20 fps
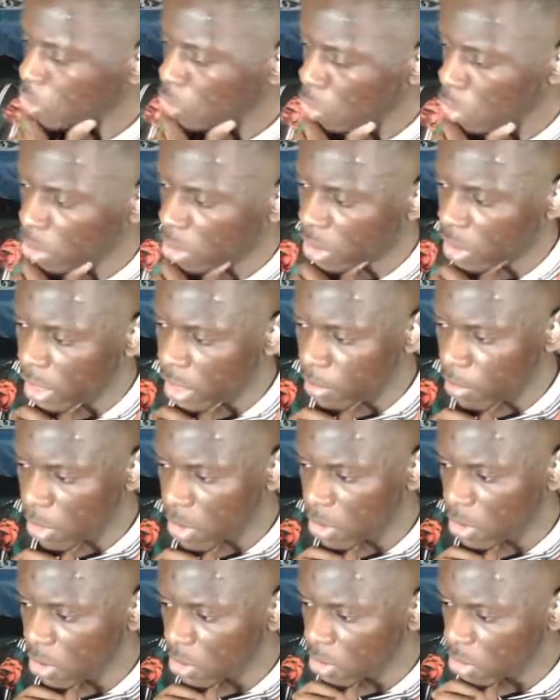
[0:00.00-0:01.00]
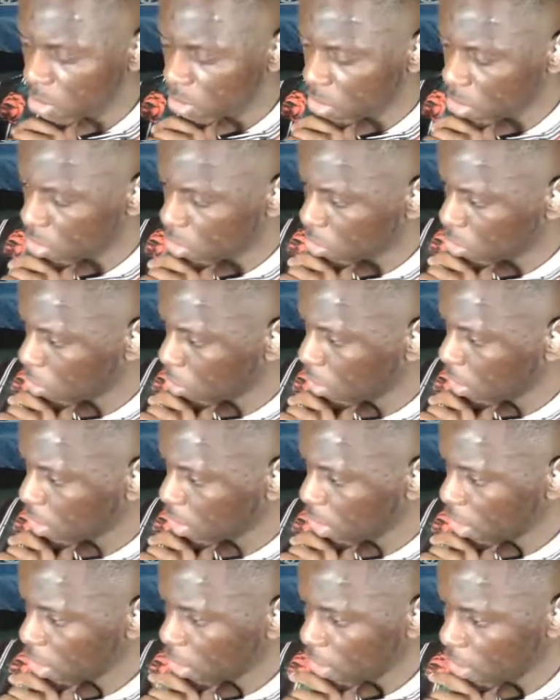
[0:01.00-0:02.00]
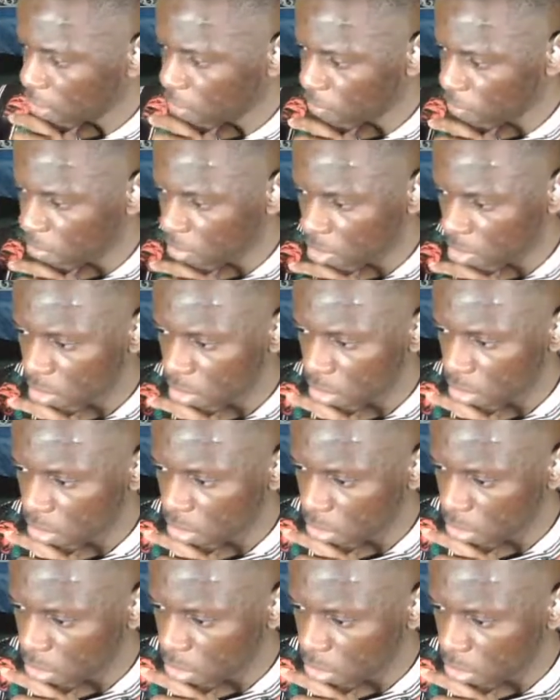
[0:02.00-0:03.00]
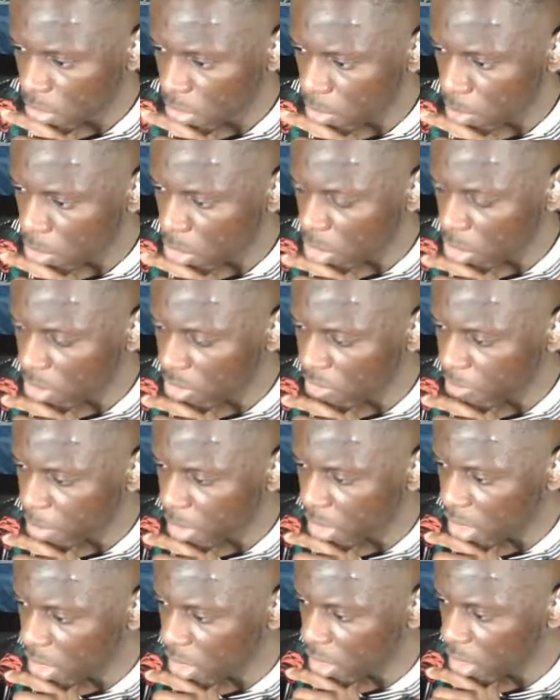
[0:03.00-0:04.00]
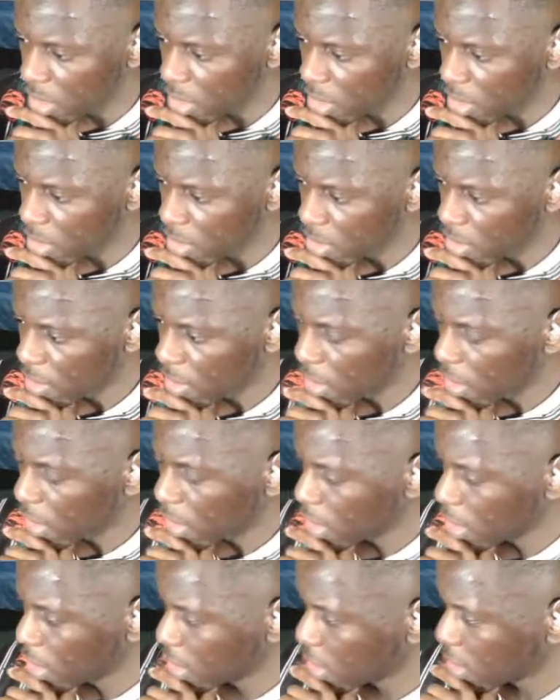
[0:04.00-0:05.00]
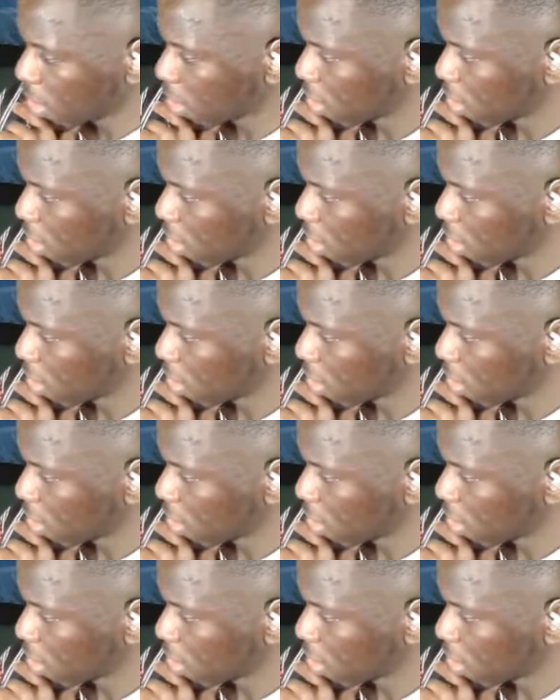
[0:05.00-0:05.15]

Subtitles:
so there are 9 monarchs. So he has 8 left. The monarch of beginning, Ligia,